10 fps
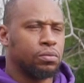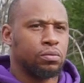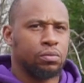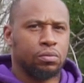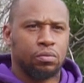
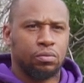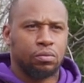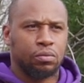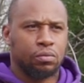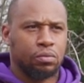
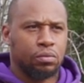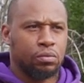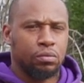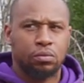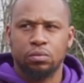
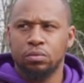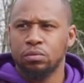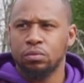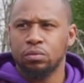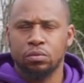
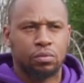No words are spoken by the person on screen.